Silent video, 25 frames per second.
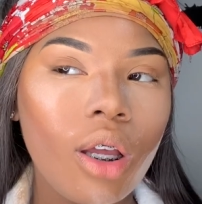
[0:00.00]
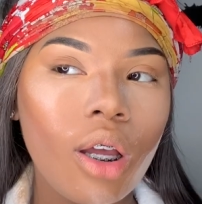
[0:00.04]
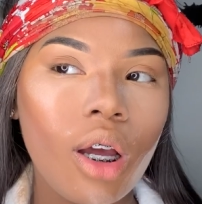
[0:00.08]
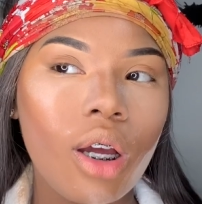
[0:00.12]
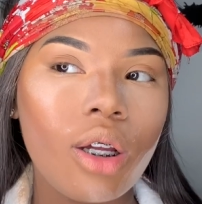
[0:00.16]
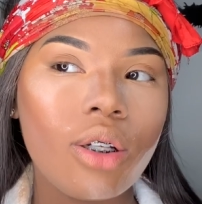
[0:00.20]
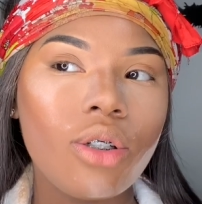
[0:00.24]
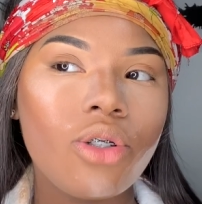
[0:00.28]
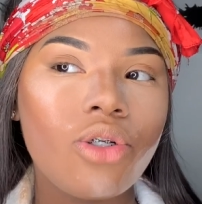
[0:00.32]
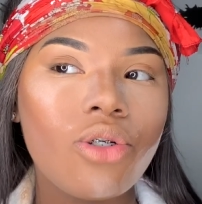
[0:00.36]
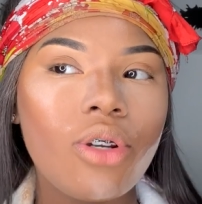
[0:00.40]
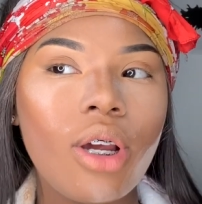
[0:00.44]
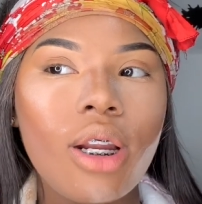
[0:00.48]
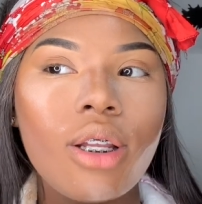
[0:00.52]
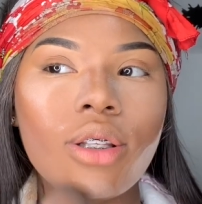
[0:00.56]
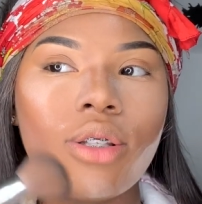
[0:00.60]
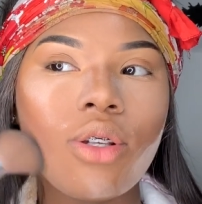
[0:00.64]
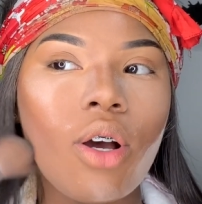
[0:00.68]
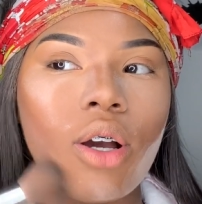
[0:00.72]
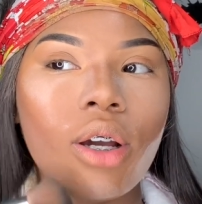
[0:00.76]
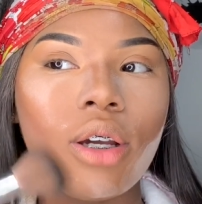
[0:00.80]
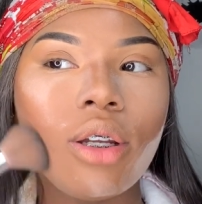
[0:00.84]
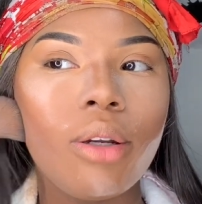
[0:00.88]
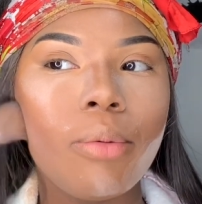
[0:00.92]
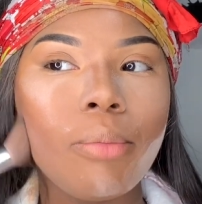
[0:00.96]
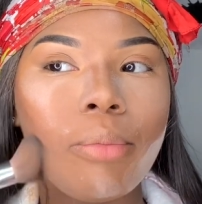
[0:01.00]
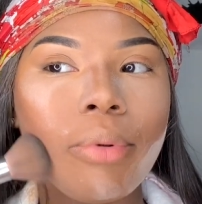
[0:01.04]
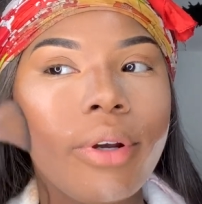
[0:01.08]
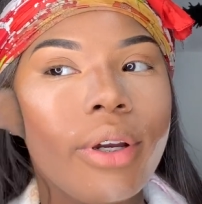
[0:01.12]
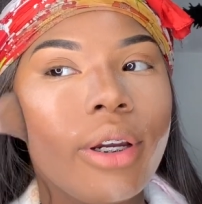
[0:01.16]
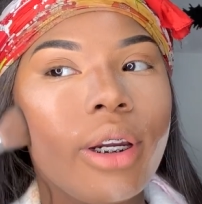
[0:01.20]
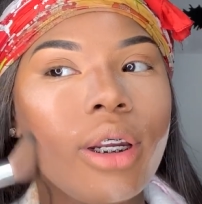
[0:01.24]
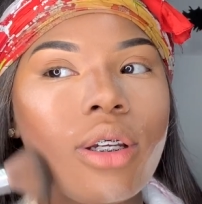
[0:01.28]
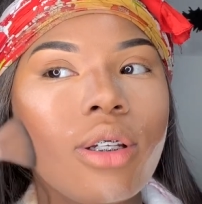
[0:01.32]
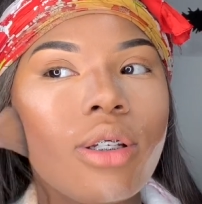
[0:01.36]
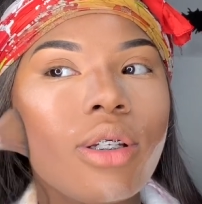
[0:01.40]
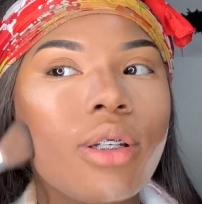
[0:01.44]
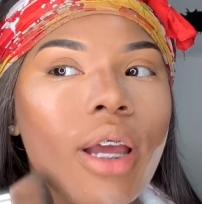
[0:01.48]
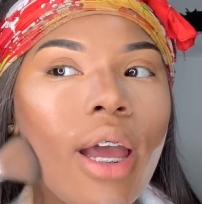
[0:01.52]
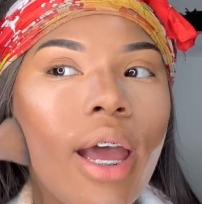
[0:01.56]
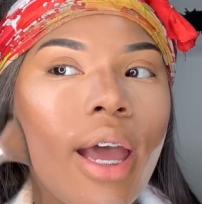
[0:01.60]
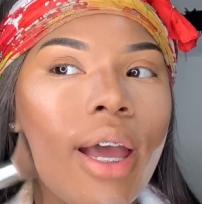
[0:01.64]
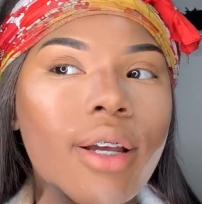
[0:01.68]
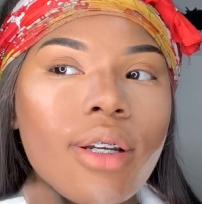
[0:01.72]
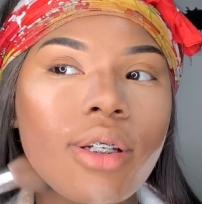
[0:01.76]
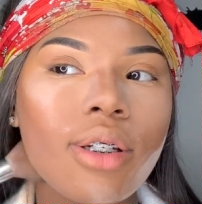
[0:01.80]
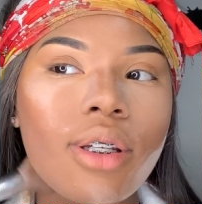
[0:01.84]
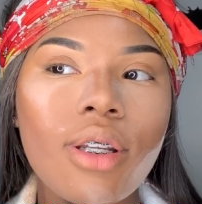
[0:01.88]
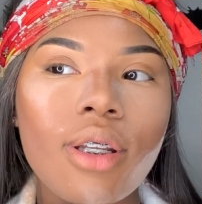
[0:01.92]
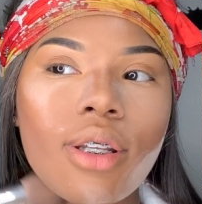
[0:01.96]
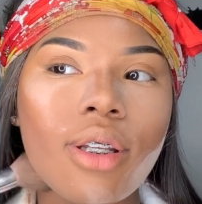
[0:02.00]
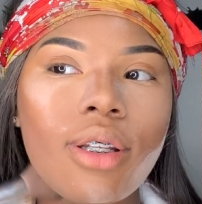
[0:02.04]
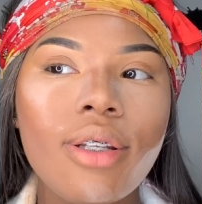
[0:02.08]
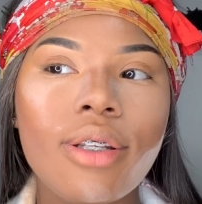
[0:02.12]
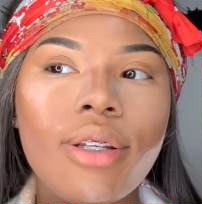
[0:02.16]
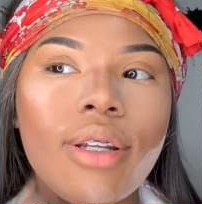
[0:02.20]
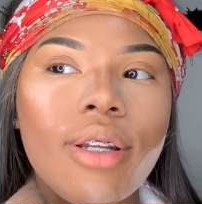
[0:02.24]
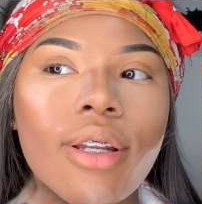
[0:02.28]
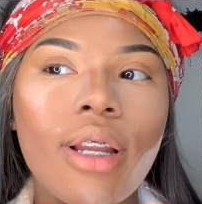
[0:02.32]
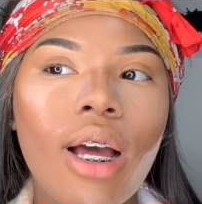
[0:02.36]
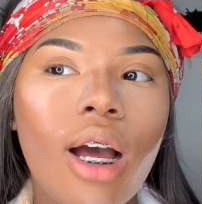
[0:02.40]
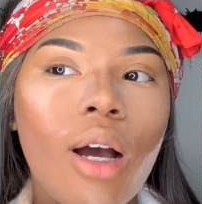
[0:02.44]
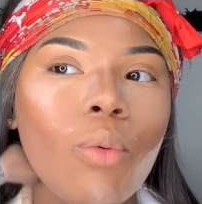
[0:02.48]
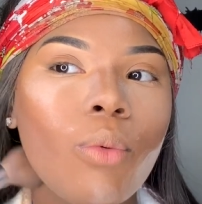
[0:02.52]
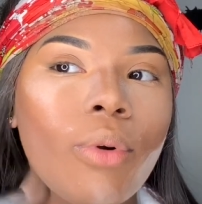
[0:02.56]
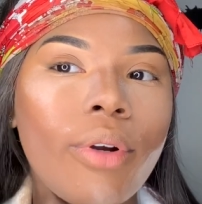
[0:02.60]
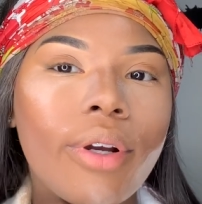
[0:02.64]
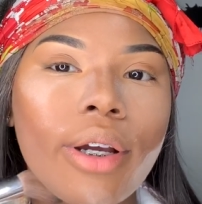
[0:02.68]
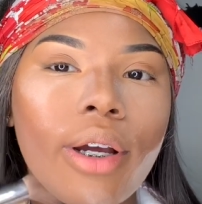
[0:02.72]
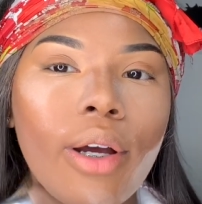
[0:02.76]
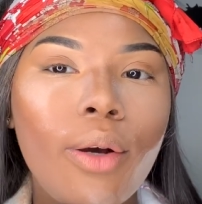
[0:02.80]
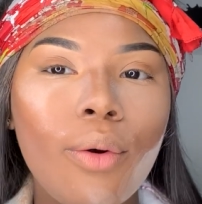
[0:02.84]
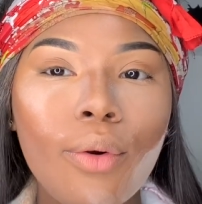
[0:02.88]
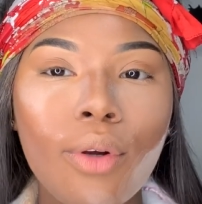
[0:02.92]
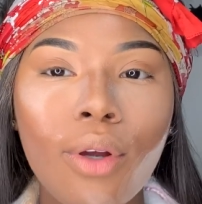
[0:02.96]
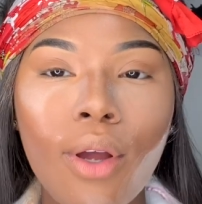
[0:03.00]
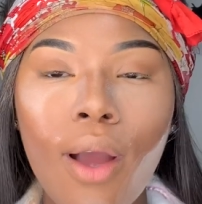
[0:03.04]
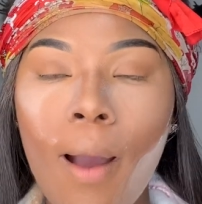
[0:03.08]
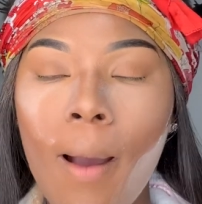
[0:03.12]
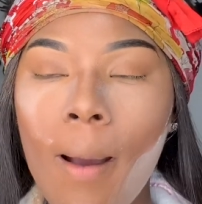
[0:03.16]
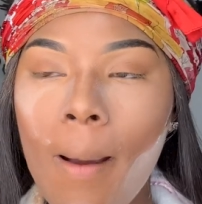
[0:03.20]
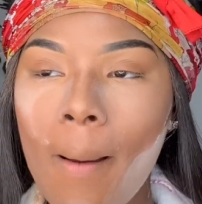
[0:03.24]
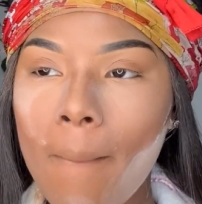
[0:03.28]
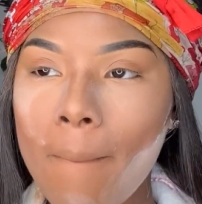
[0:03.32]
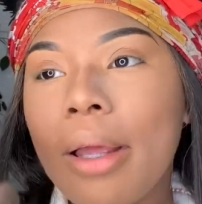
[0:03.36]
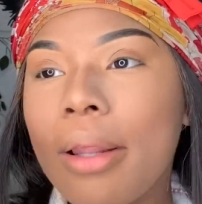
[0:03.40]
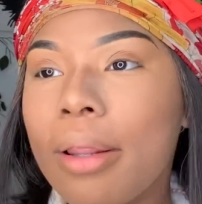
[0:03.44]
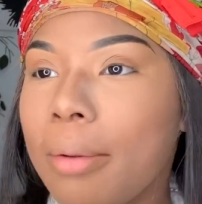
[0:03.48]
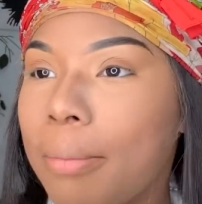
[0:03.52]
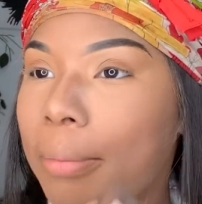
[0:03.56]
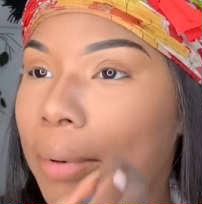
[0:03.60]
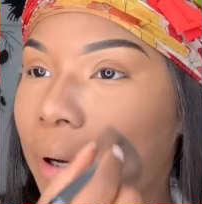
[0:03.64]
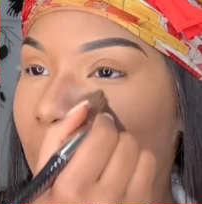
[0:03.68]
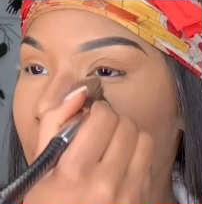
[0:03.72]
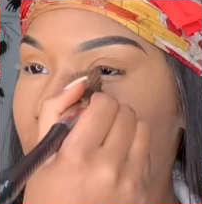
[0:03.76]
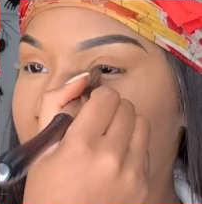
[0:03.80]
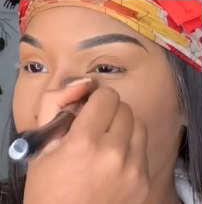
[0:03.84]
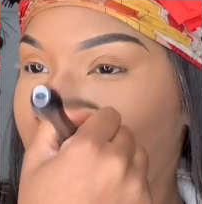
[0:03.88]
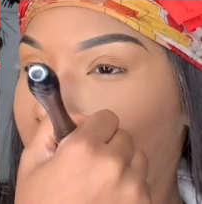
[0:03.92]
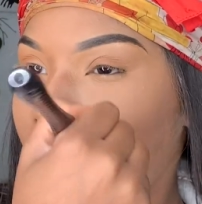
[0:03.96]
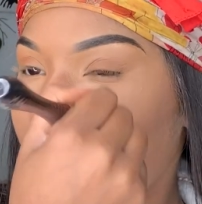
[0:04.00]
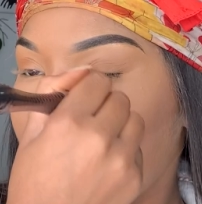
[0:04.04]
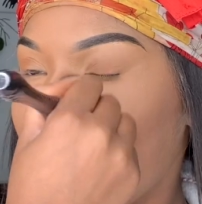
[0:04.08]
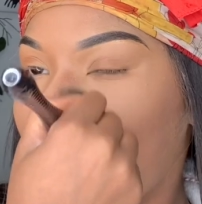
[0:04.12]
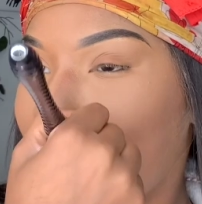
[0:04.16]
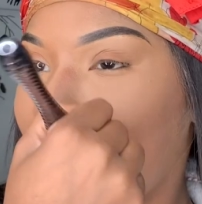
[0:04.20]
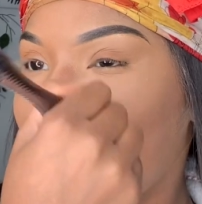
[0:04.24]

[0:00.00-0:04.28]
I just tried to talk in a British accent and it did not work out. The powder on my